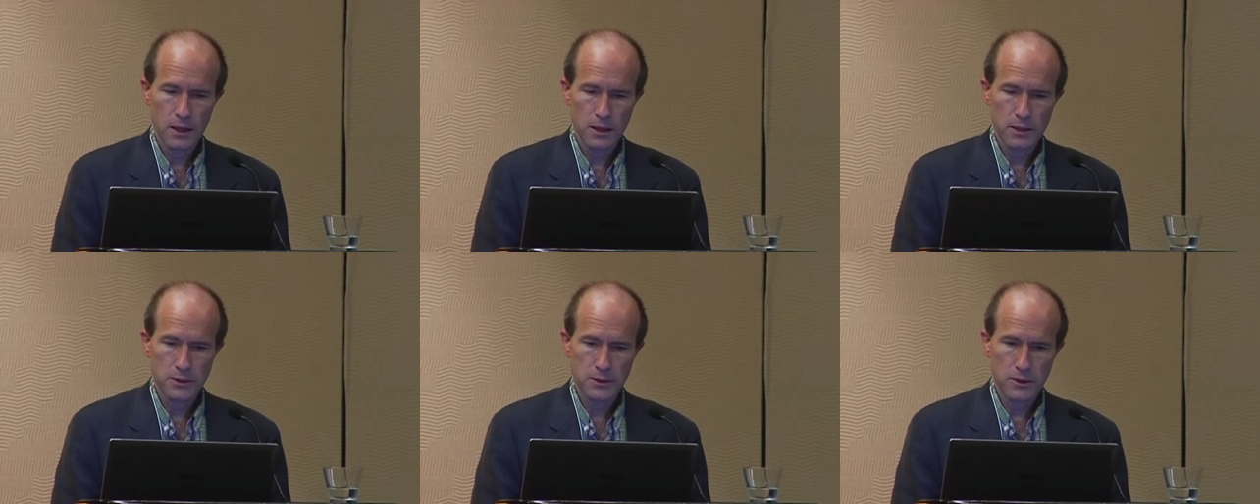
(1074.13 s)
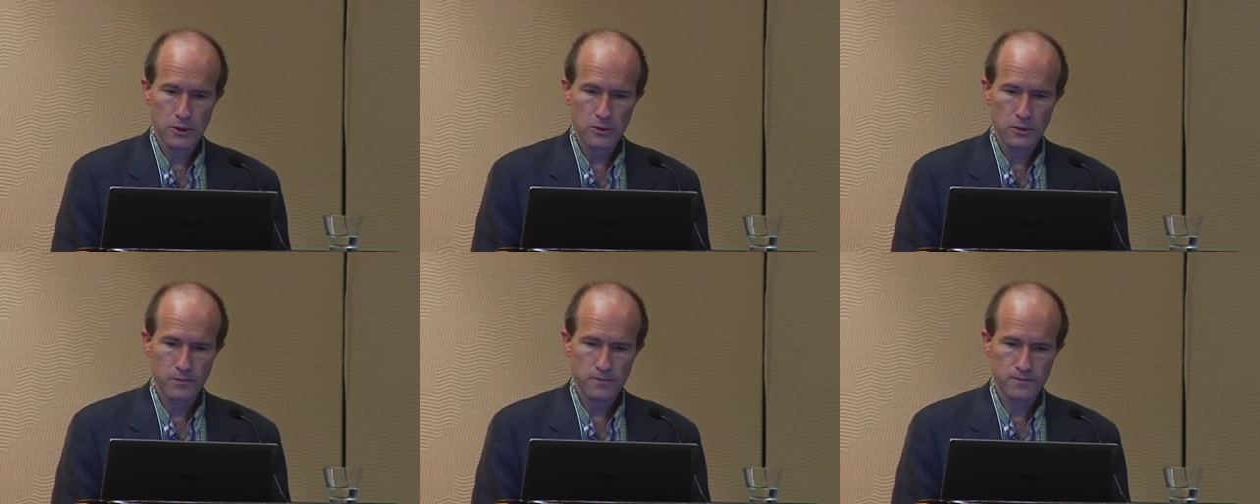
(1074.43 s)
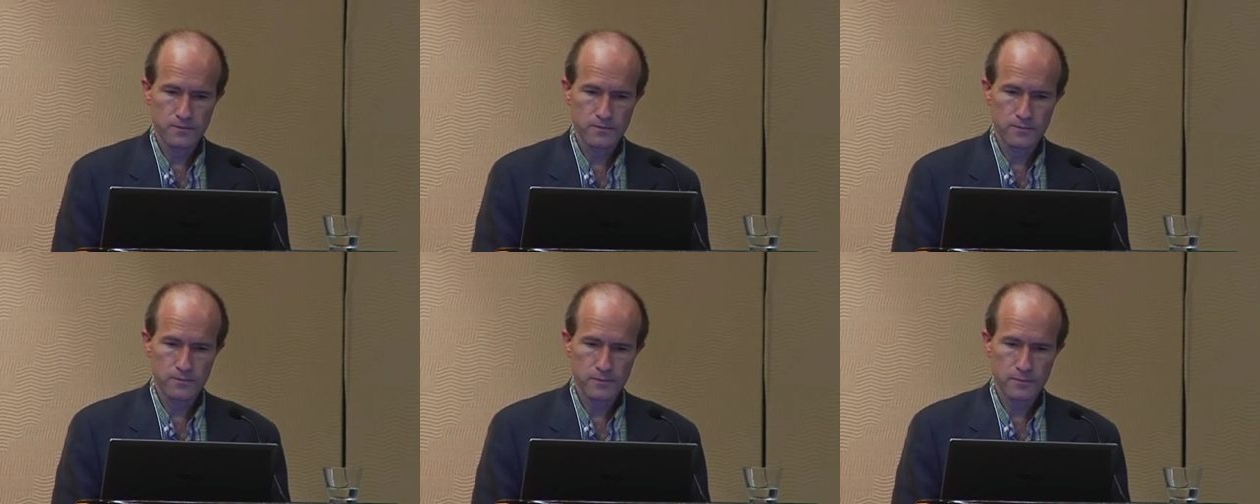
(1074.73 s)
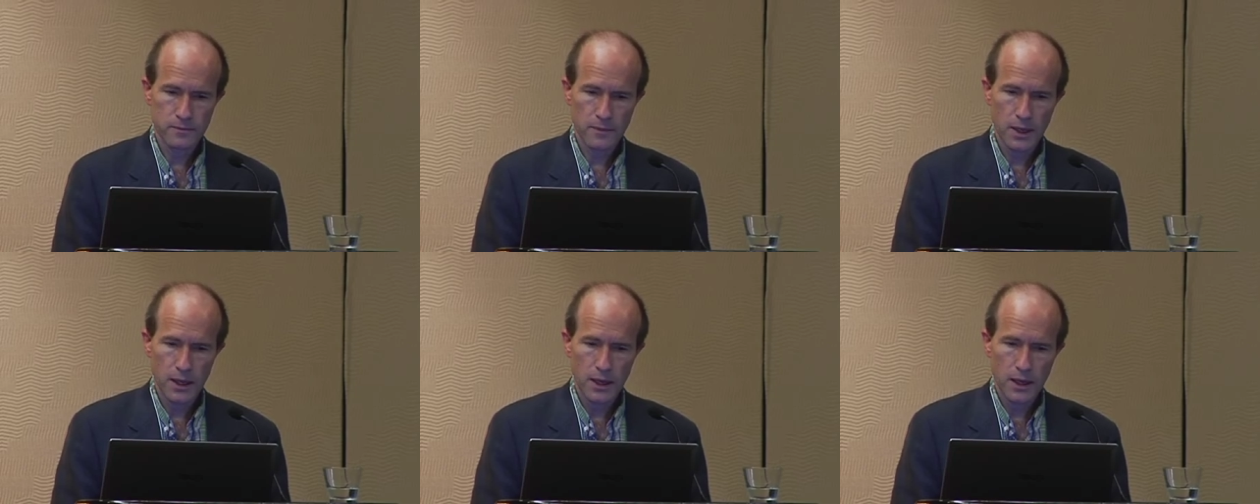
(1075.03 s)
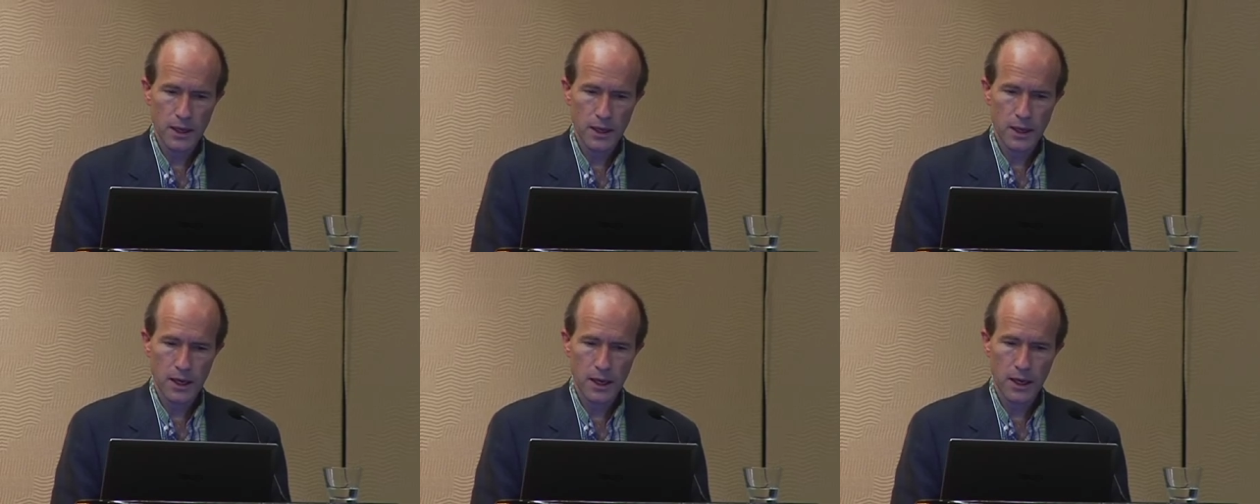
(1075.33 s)
So
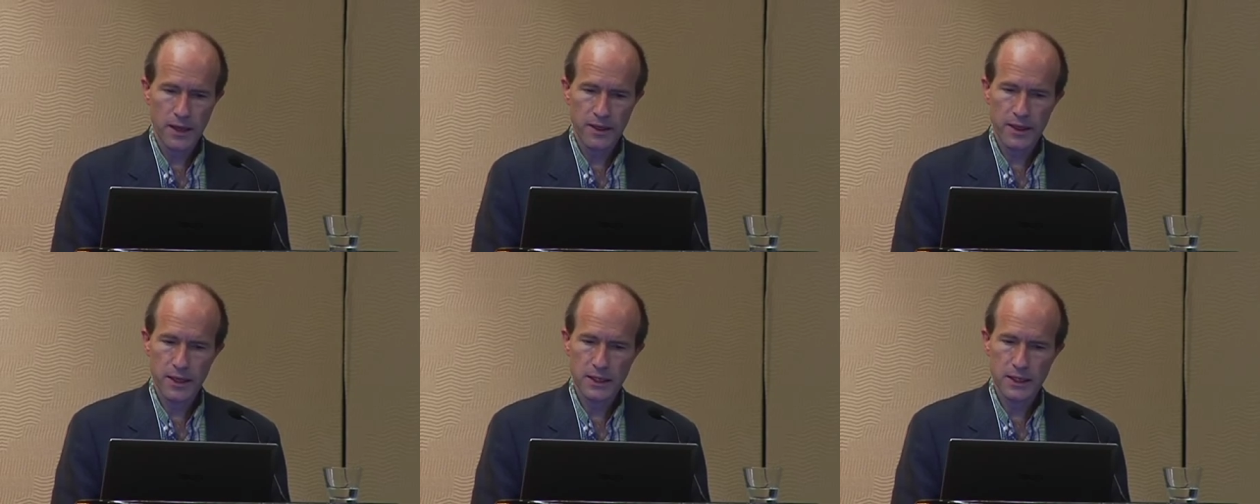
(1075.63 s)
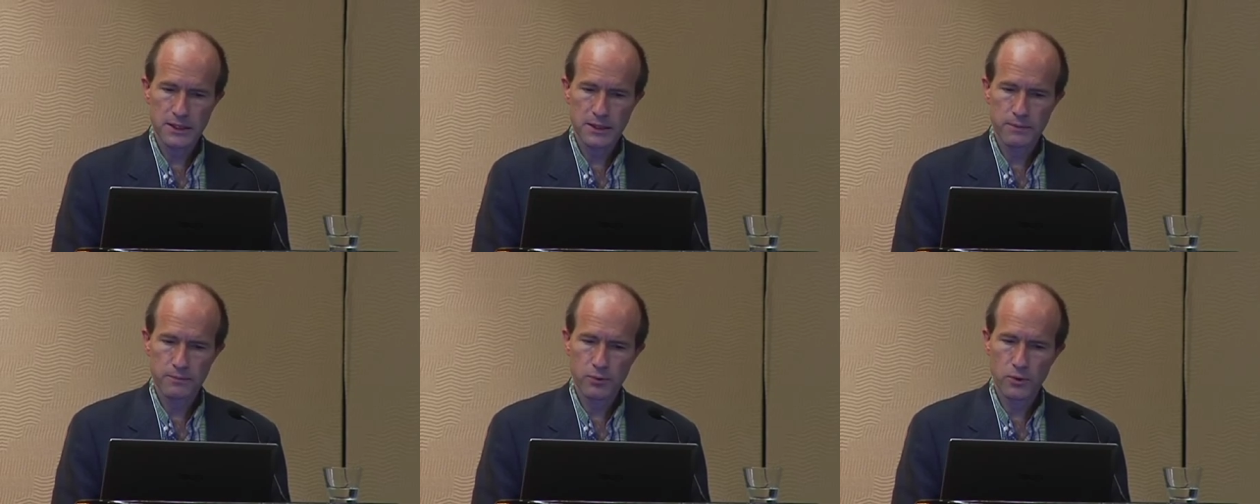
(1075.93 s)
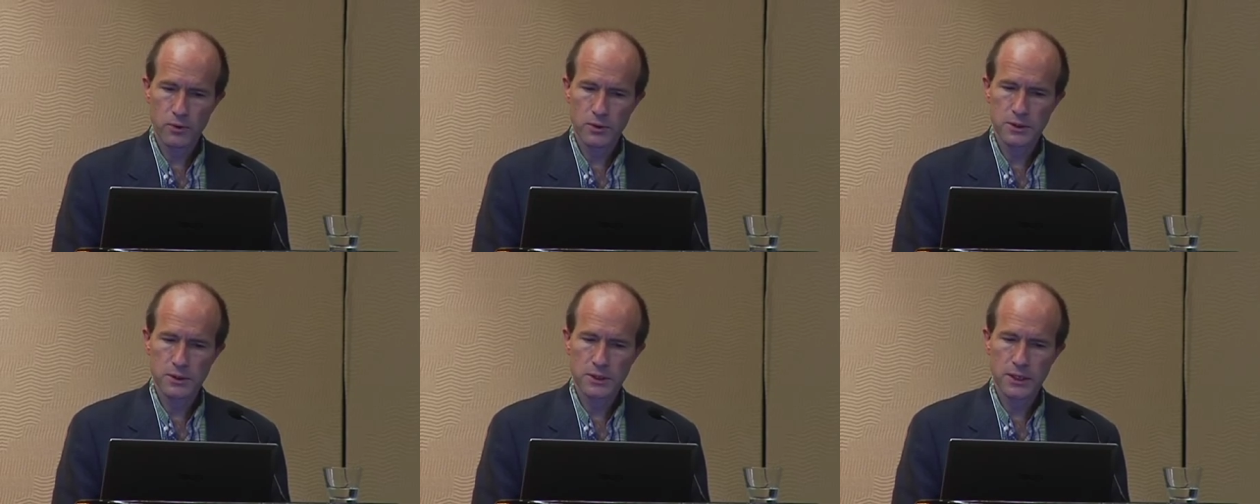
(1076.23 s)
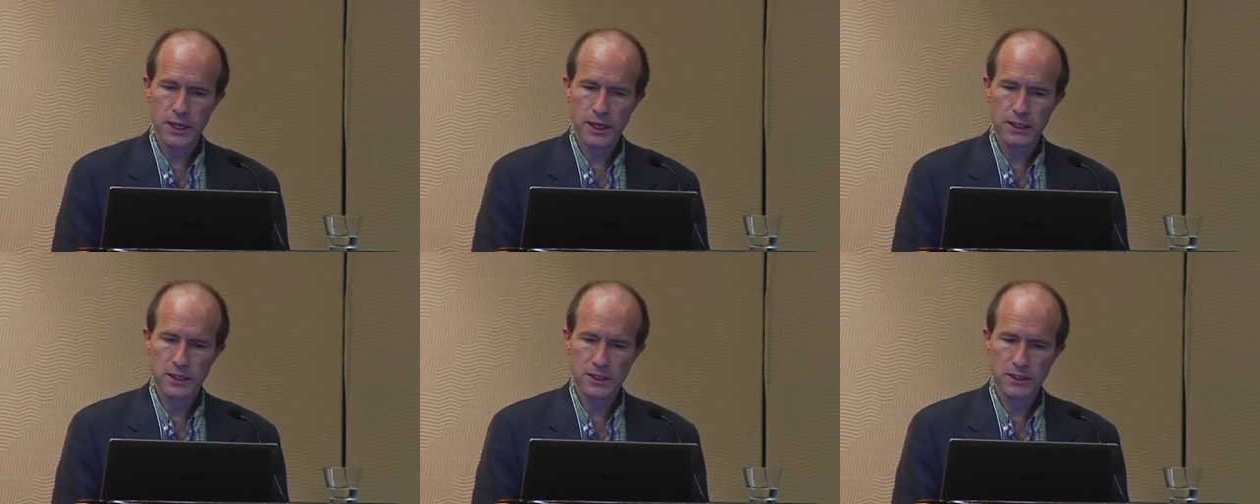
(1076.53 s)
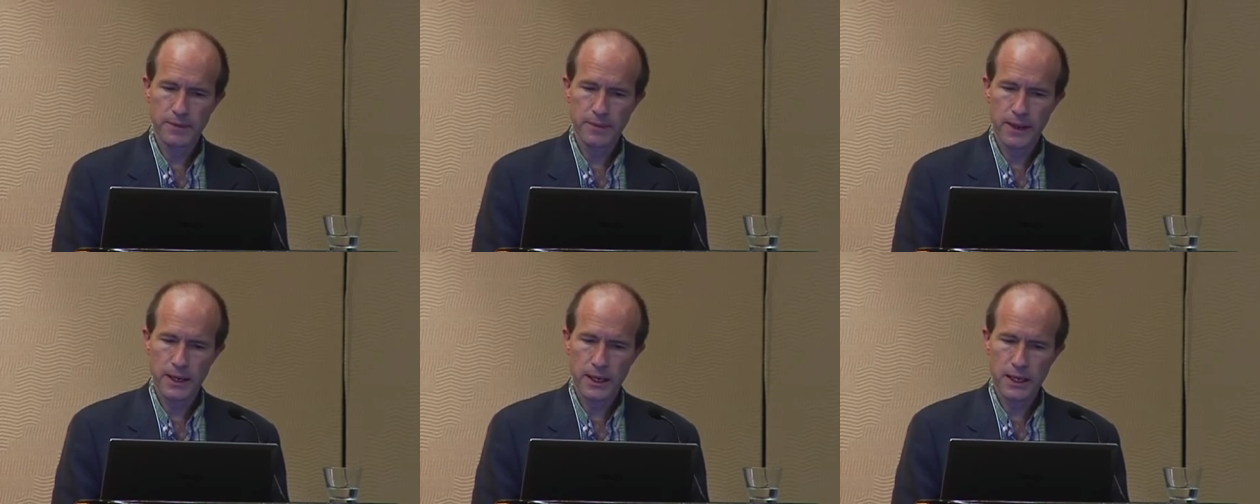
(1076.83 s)
I think it's important to
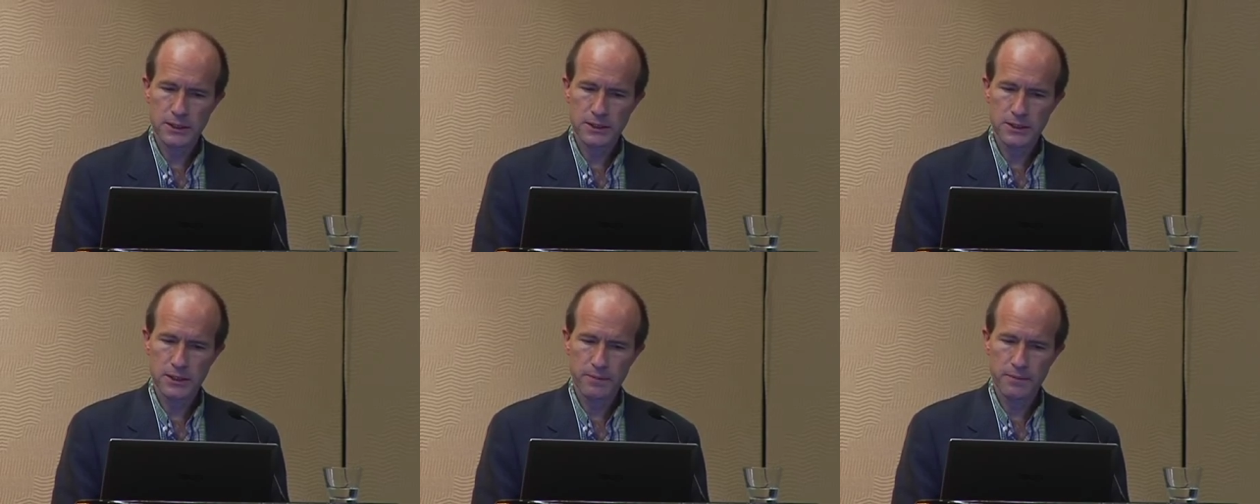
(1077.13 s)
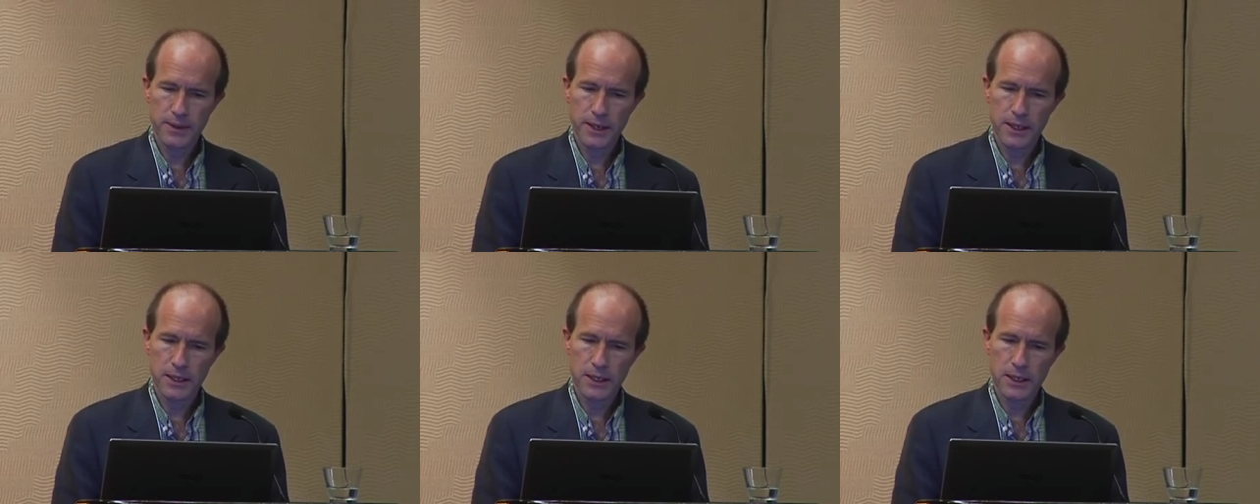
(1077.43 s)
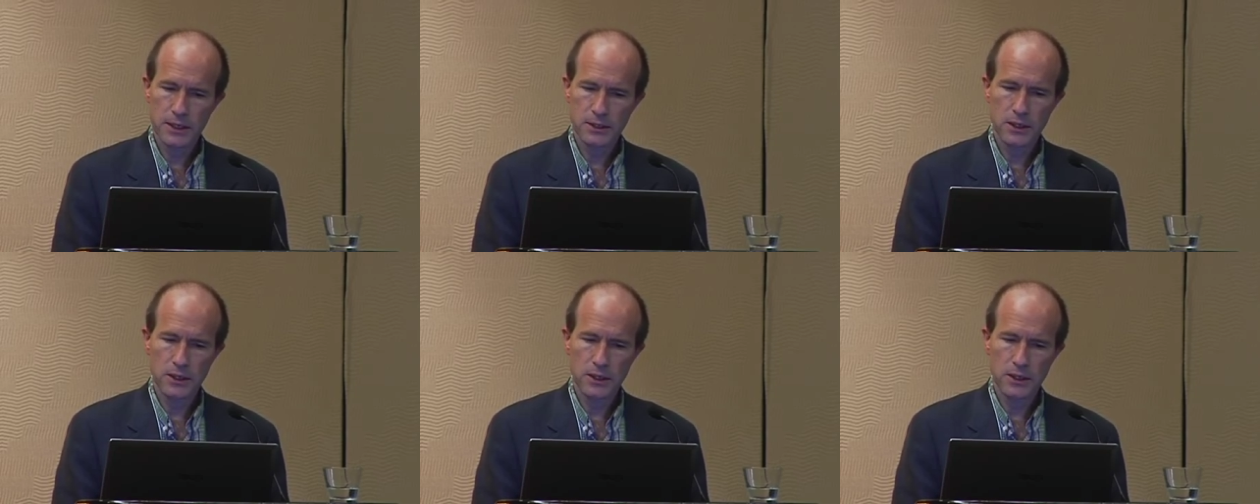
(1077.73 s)
anticipate osteopenia,